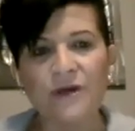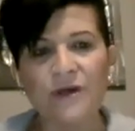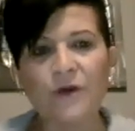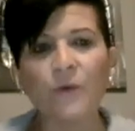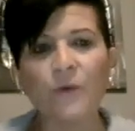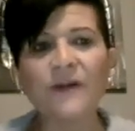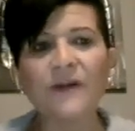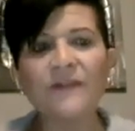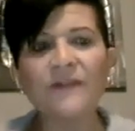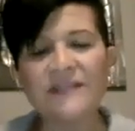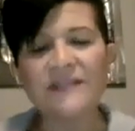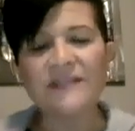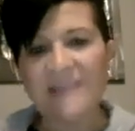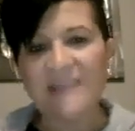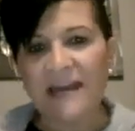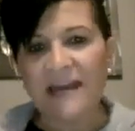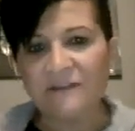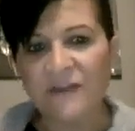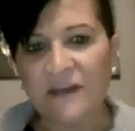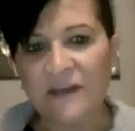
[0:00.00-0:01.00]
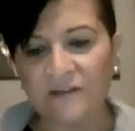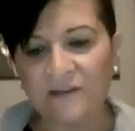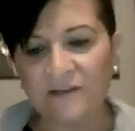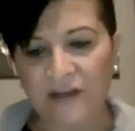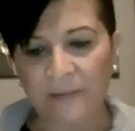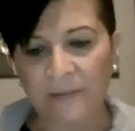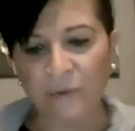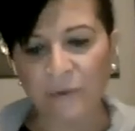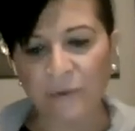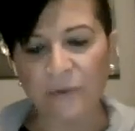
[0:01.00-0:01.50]
What are the 10 things that
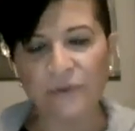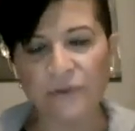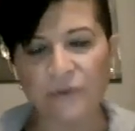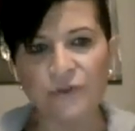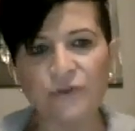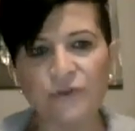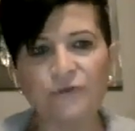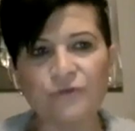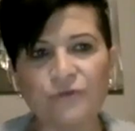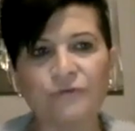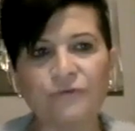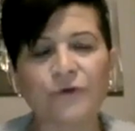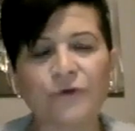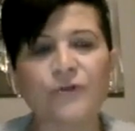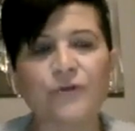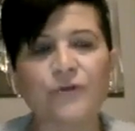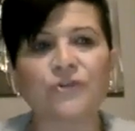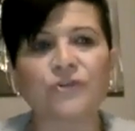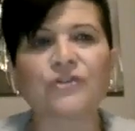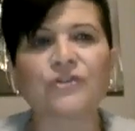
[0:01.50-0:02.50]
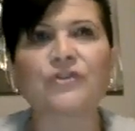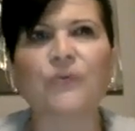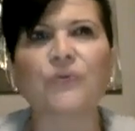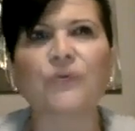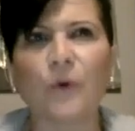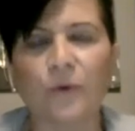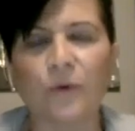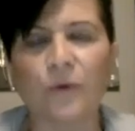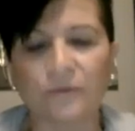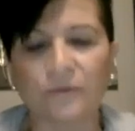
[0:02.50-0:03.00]
I'm going to do for your
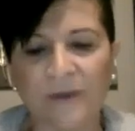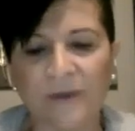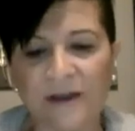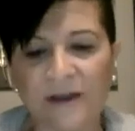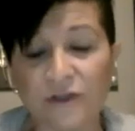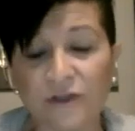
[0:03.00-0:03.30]
soul, right?